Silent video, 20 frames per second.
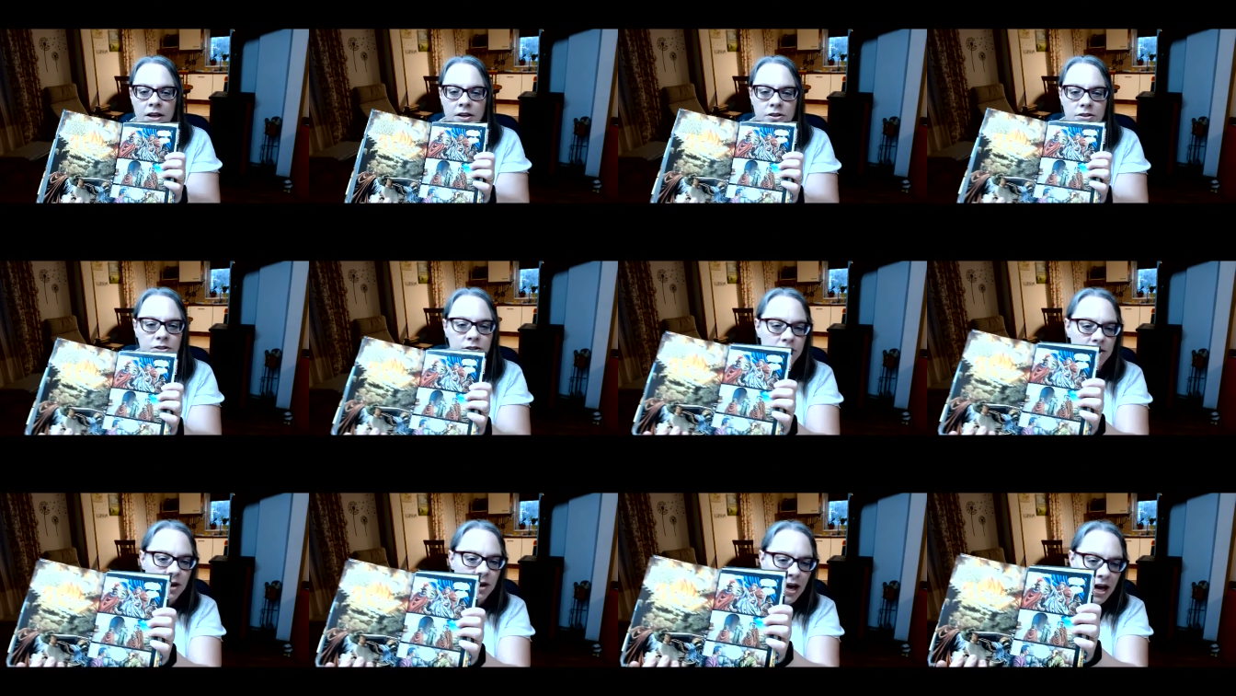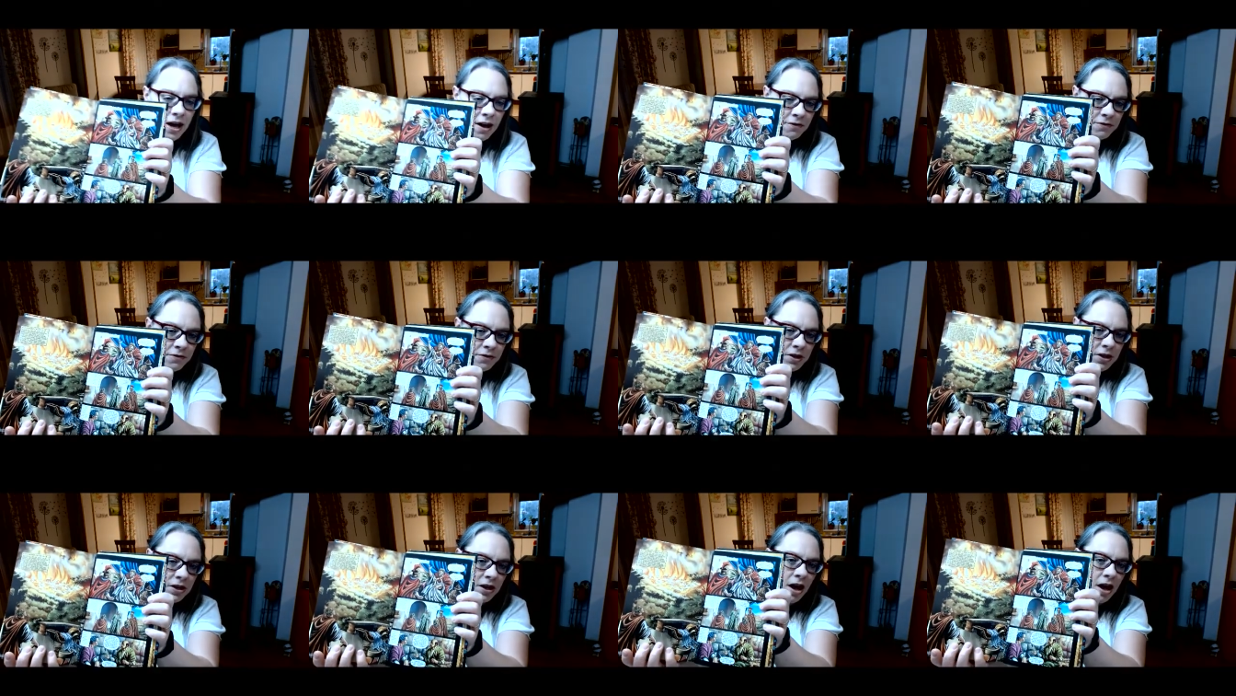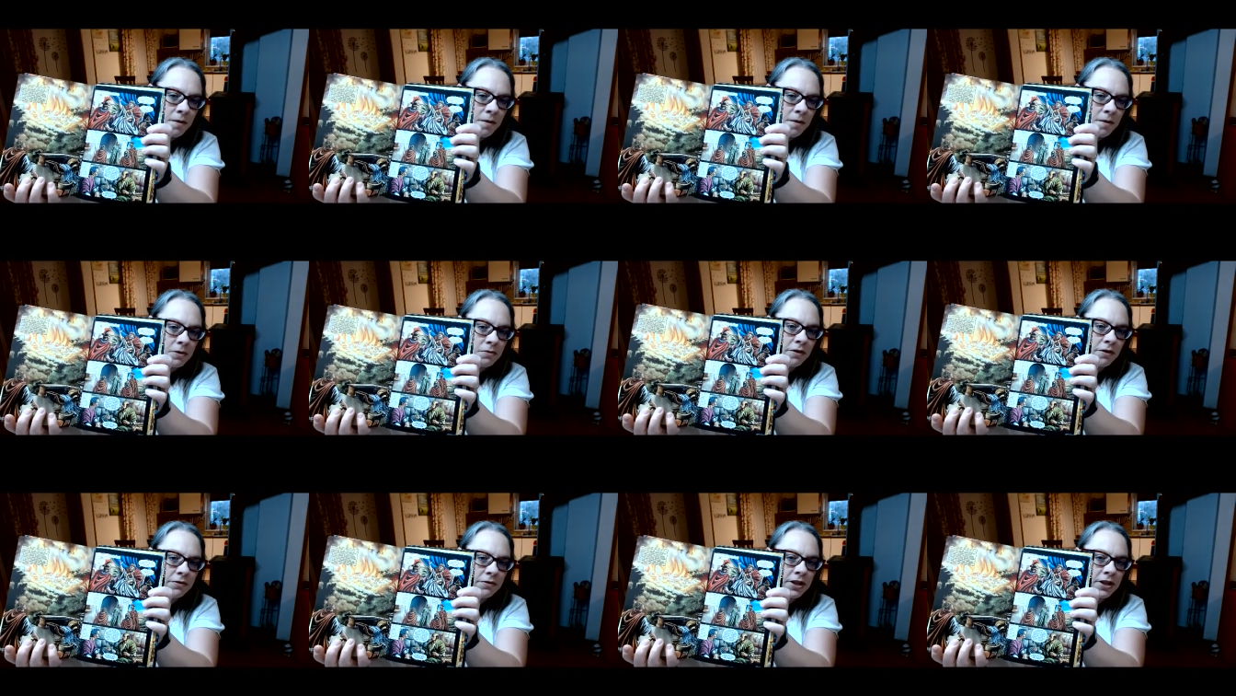So you have um,
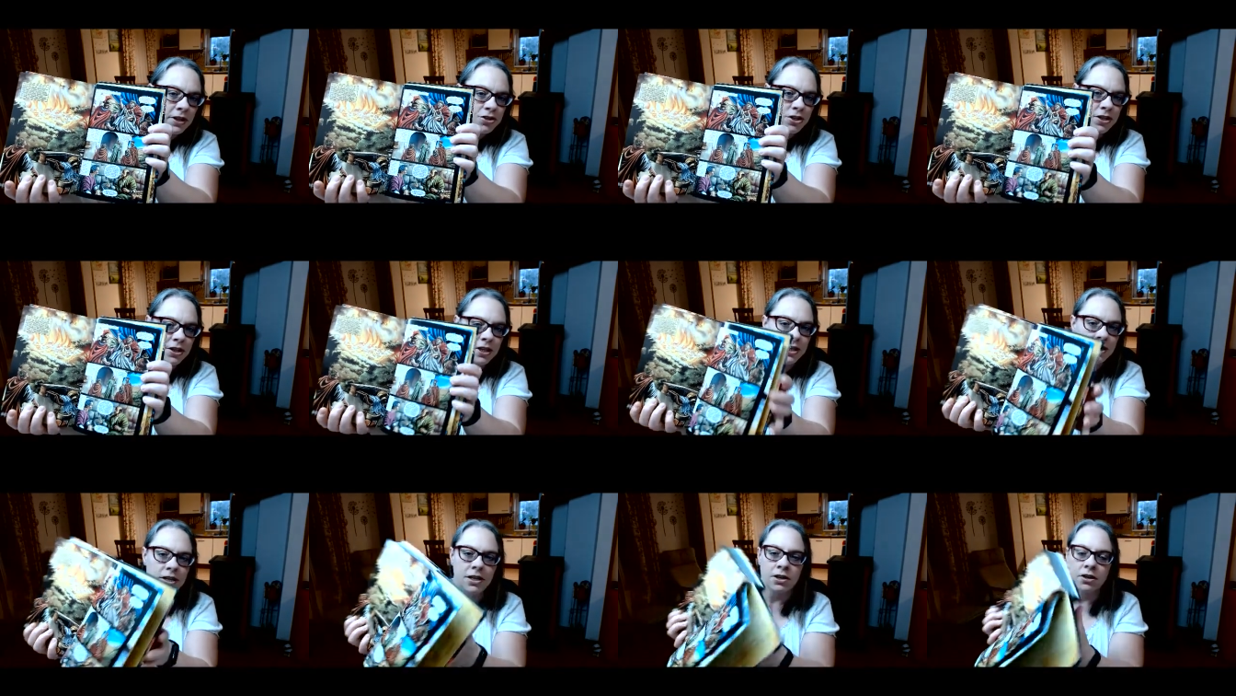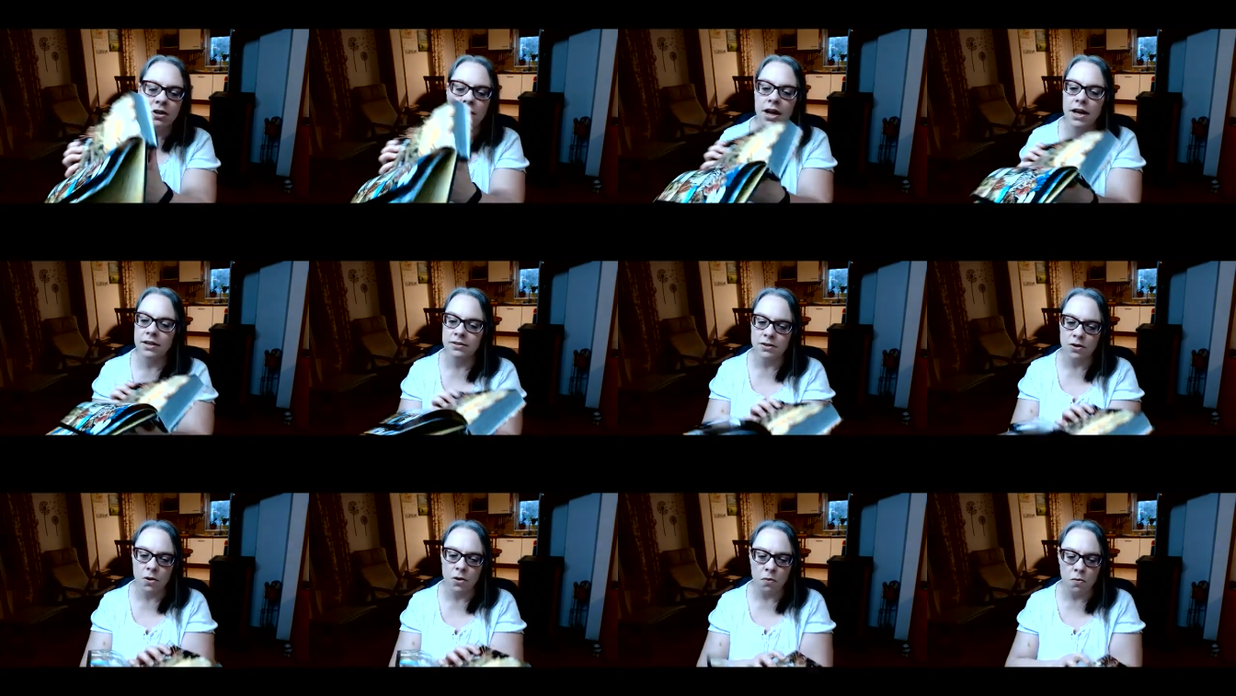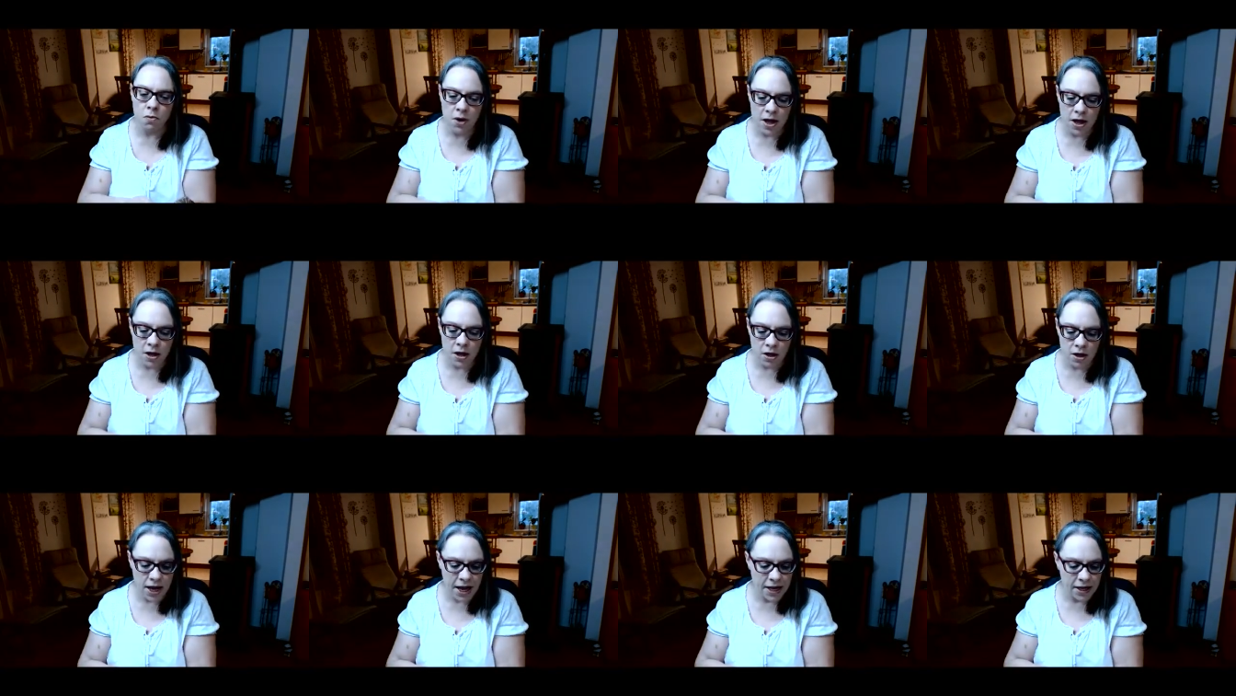Revelation in here as
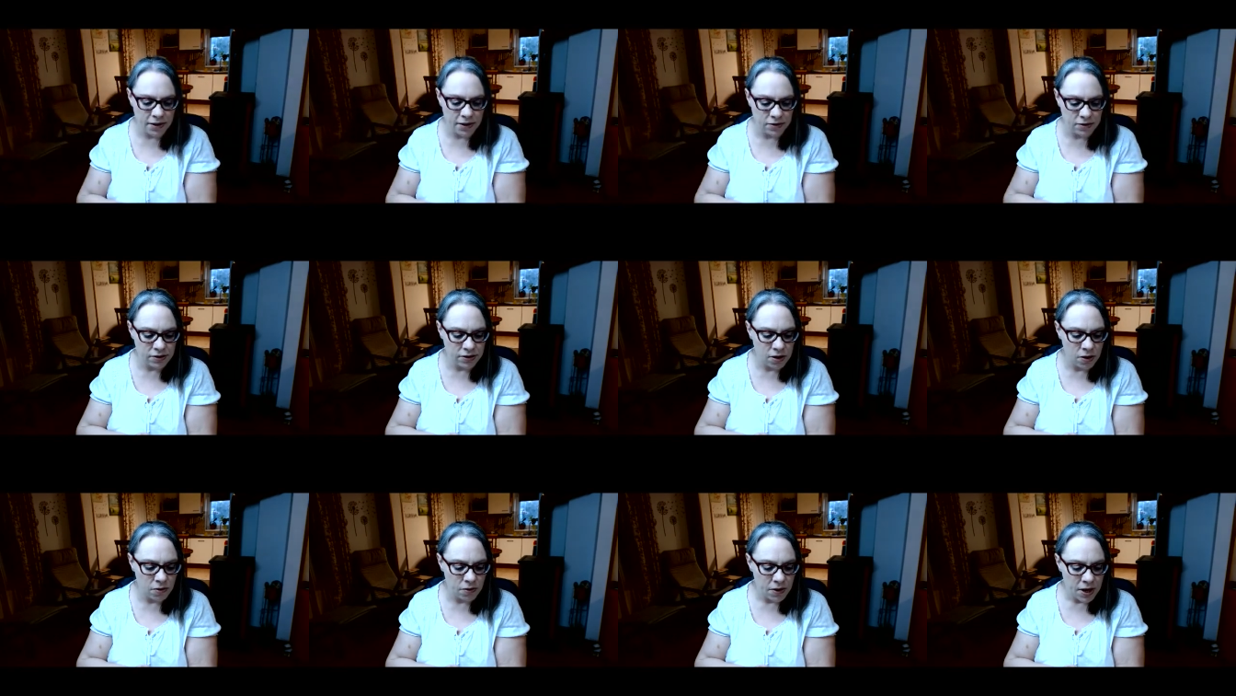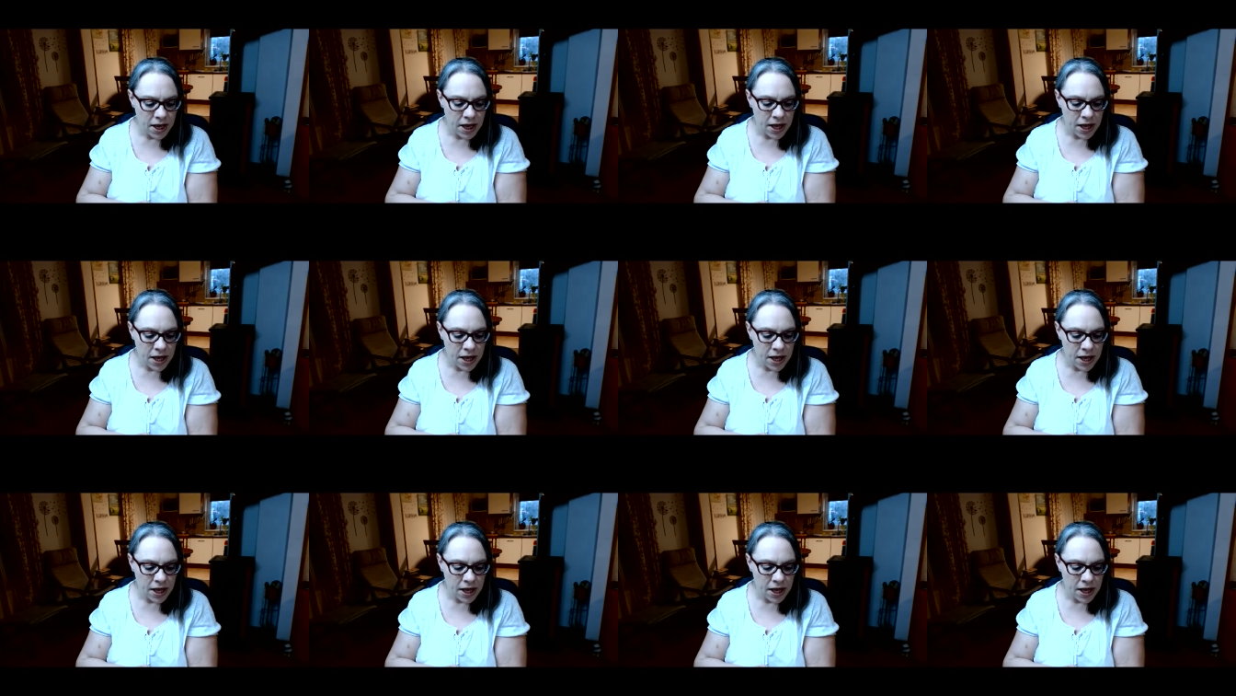well. And so